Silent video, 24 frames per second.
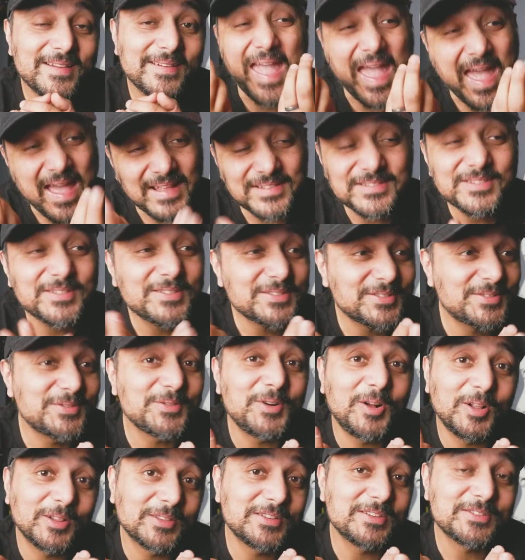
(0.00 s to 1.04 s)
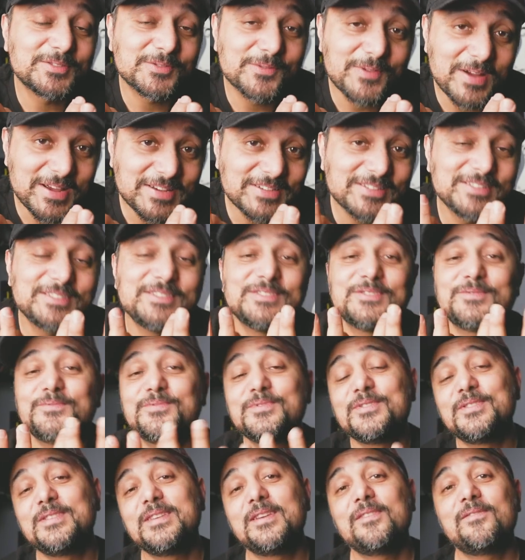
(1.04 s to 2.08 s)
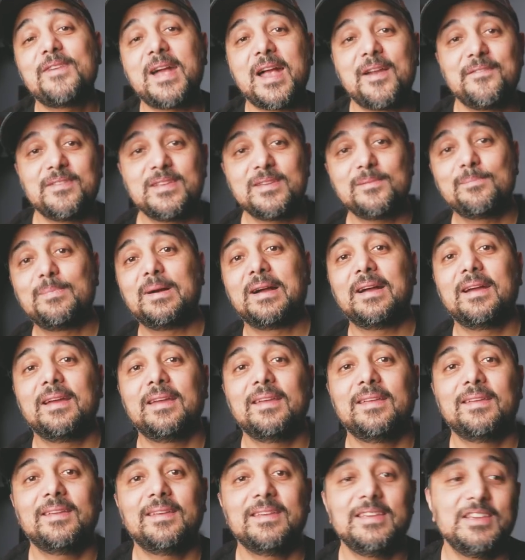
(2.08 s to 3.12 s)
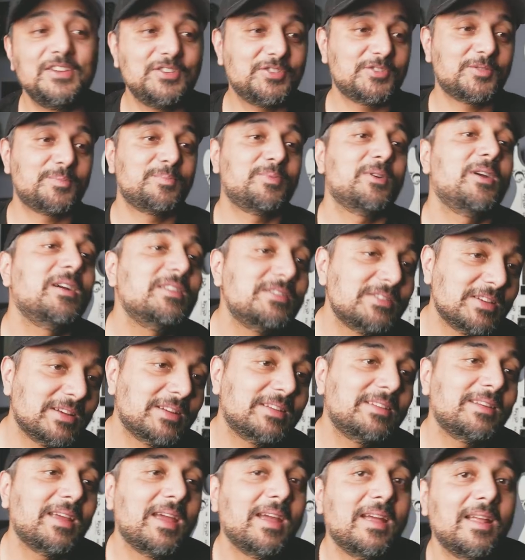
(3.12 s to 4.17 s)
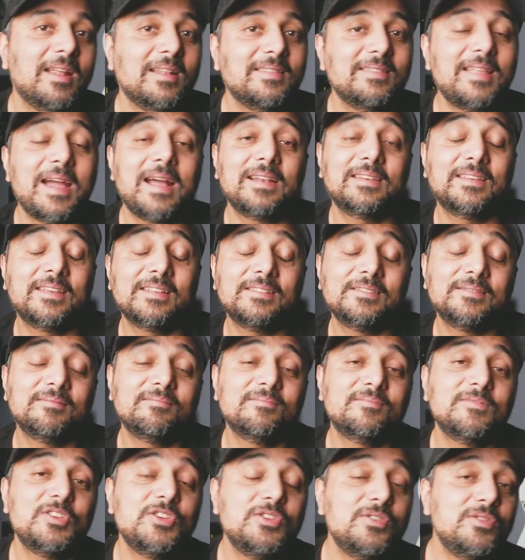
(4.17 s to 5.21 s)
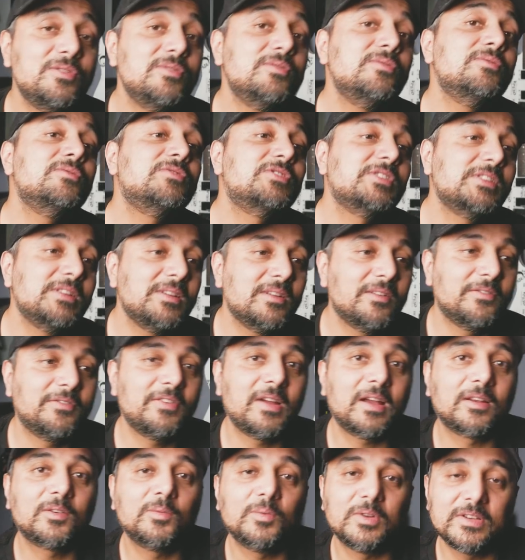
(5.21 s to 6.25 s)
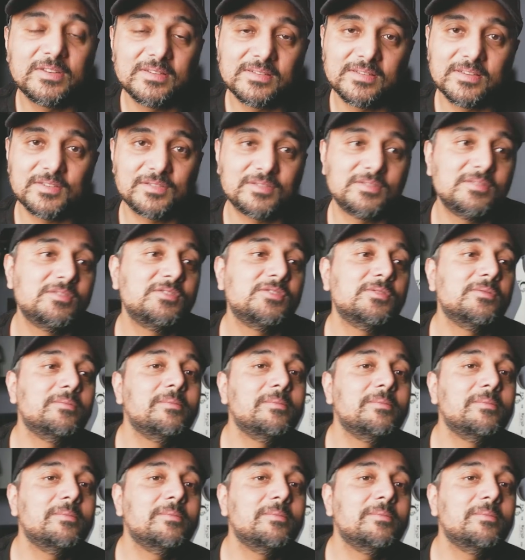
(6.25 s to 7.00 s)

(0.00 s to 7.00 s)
answers to all these questions really vary by each project and that can hugely affect what decisions you